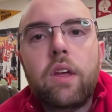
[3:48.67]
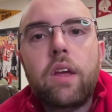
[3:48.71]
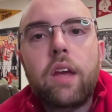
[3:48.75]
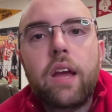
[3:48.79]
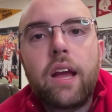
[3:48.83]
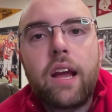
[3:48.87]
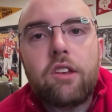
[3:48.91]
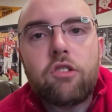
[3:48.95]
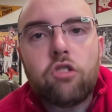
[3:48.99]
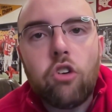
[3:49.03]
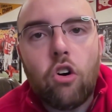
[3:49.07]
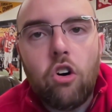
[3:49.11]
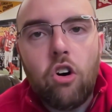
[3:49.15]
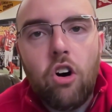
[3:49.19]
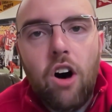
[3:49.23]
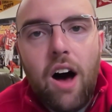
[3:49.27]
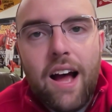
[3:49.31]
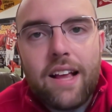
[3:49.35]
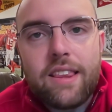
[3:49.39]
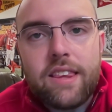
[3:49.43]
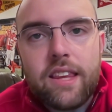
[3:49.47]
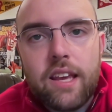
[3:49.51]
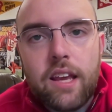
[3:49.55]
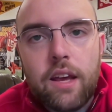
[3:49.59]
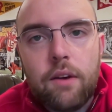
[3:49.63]
it's a
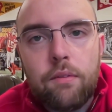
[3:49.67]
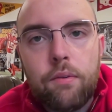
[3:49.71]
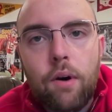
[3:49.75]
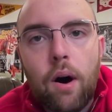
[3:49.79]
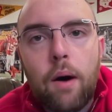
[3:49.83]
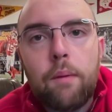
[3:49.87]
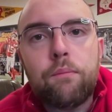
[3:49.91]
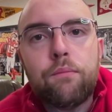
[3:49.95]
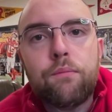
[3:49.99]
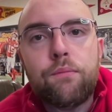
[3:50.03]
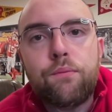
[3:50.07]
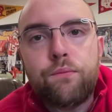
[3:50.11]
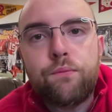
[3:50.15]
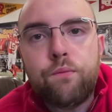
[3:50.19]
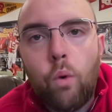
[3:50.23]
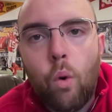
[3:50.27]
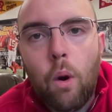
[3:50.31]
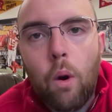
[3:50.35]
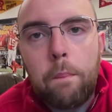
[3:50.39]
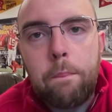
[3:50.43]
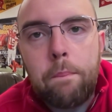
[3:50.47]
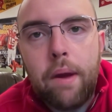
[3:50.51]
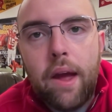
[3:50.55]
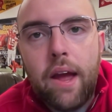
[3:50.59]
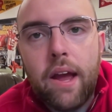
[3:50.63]
lot to give up. 4
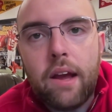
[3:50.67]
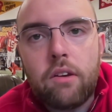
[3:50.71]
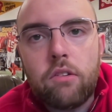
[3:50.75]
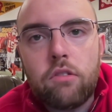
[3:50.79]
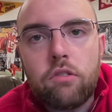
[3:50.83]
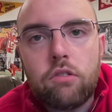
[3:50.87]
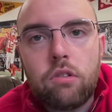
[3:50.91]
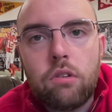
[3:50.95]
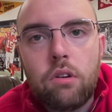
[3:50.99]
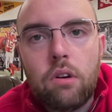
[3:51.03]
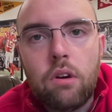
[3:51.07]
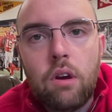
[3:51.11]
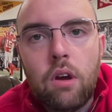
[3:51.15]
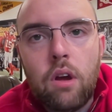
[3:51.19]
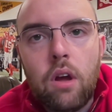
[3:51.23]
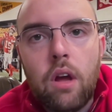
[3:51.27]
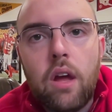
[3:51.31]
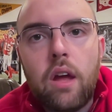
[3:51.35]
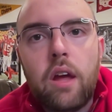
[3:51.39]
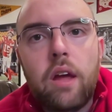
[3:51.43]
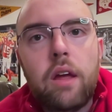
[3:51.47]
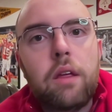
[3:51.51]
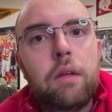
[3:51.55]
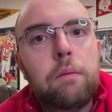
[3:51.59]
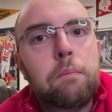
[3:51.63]
picks.
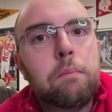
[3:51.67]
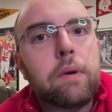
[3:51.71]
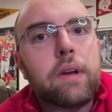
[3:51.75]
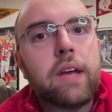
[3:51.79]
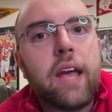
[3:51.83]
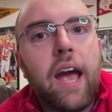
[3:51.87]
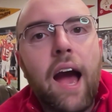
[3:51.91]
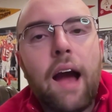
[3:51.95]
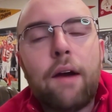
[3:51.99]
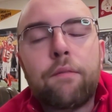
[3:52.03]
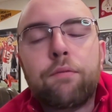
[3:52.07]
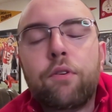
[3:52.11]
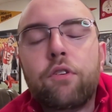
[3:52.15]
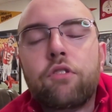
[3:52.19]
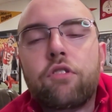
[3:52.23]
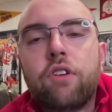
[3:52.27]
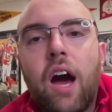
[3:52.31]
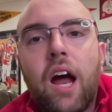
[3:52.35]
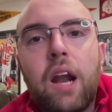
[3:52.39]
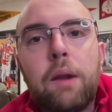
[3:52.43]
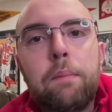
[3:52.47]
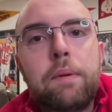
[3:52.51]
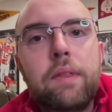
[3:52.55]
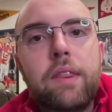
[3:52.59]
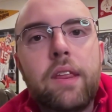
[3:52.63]
McCaffrey's got
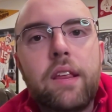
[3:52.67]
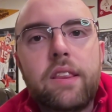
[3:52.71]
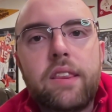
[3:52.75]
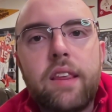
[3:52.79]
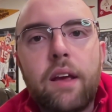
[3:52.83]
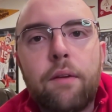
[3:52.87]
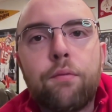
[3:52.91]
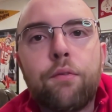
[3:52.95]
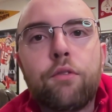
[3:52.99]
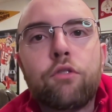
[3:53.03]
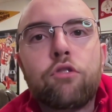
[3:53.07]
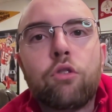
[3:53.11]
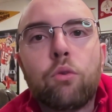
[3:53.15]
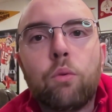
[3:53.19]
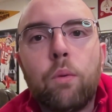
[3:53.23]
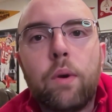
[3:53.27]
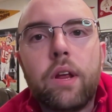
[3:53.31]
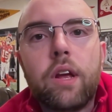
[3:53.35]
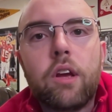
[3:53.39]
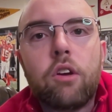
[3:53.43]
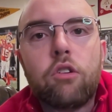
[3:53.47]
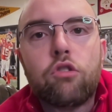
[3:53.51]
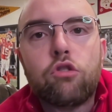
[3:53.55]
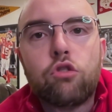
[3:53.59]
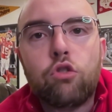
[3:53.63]
to be the difference in
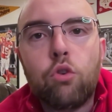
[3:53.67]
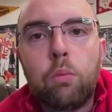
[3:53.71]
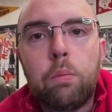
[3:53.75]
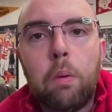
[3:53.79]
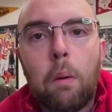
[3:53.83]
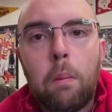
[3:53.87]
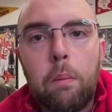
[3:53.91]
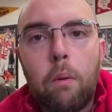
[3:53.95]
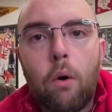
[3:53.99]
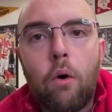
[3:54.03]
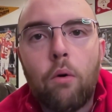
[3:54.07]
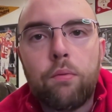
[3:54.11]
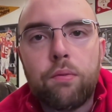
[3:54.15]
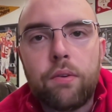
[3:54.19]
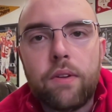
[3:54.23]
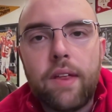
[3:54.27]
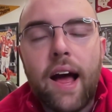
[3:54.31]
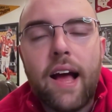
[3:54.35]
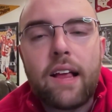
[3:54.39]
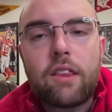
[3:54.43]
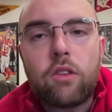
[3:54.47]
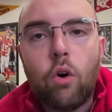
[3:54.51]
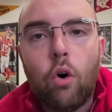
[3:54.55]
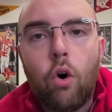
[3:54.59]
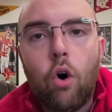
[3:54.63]
winning a Super Bowl for
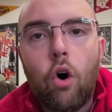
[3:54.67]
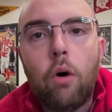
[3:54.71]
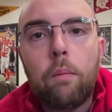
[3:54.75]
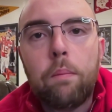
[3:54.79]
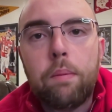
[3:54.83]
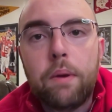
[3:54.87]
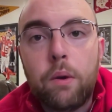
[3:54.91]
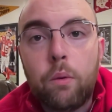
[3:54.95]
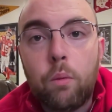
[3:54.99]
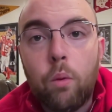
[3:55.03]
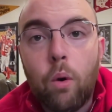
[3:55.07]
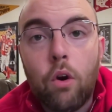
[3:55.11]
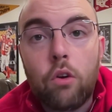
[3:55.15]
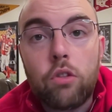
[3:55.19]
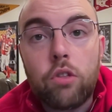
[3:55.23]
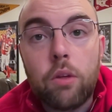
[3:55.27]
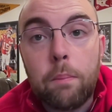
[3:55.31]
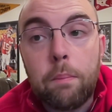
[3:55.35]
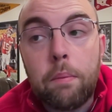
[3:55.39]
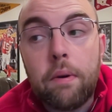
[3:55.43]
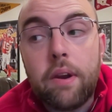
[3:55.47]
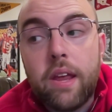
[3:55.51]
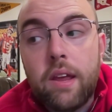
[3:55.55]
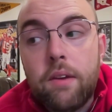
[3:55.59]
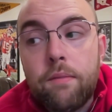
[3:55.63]
that to all be worth it.
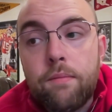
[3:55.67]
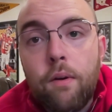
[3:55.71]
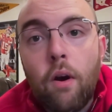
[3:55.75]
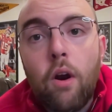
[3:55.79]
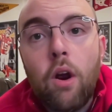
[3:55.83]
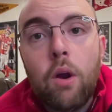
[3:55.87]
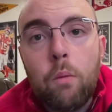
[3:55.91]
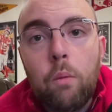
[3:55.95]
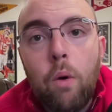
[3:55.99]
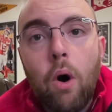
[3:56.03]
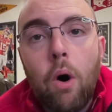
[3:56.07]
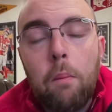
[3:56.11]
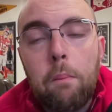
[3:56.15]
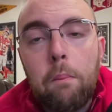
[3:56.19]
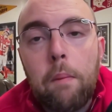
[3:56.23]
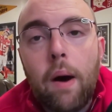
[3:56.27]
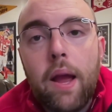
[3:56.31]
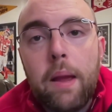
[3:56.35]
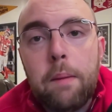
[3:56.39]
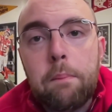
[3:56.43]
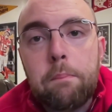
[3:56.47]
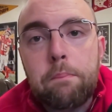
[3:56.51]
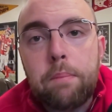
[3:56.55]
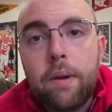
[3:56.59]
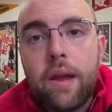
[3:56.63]
But he very well
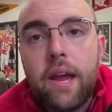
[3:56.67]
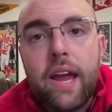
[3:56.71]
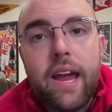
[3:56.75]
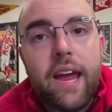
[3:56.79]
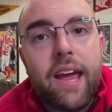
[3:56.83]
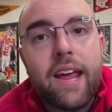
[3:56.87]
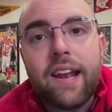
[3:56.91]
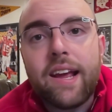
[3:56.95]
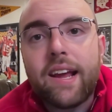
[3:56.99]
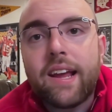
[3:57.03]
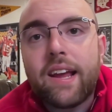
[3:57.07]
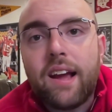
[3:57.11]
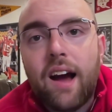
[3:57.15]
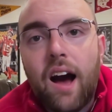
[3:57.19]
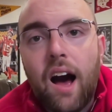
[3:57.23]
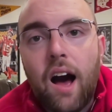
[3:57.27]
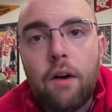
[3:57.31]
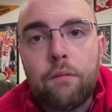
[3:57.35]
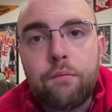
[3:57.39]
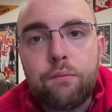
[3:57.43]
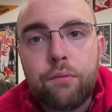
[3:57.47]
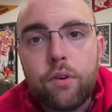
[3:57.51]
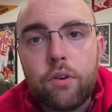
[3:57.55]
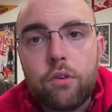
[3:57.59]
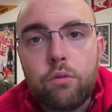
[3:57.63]
might be in a
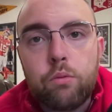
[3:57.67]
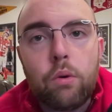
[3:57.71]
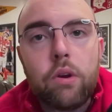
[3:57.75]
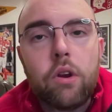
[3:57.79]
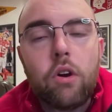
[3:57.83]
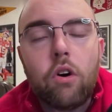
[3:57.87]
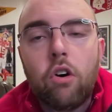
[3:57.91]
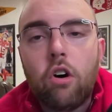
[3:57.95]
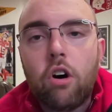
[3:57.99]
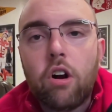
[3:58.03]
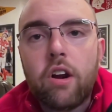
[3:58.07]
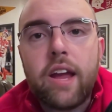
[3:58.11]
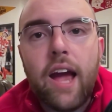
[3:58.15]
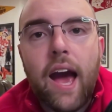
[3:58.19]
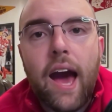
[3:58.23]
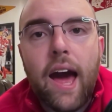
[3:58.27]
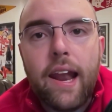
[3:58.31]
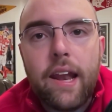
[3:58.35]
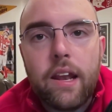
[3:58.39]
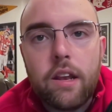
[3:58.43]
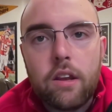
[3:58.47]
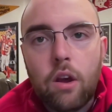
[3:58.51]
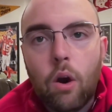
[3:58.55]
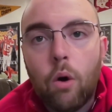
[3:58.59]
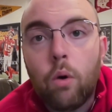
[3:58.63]
conference where you'll look at
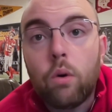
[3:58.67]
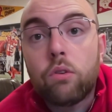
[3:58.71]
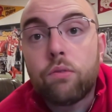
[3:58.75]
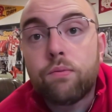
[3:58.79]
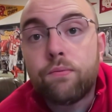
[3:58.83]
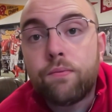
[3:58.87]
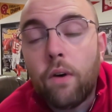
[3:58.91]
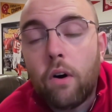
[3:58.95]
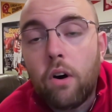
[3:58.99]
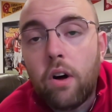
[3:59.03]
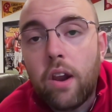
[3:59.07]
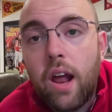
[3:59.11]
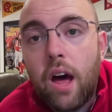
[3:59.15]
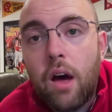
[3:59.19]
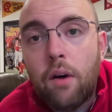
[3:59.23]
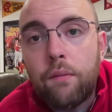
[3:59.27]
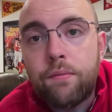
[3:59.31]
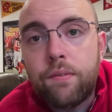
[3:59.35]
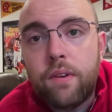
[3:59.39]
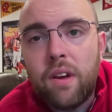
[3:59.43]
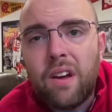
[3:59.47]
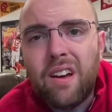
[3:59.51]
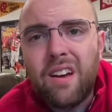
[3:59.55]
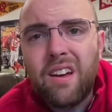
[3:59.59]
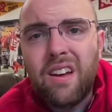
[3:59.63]
it and go, it's
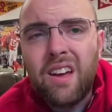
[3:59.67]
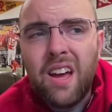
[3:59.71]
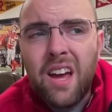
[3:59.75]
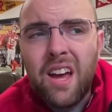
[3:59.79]
Philadelphia,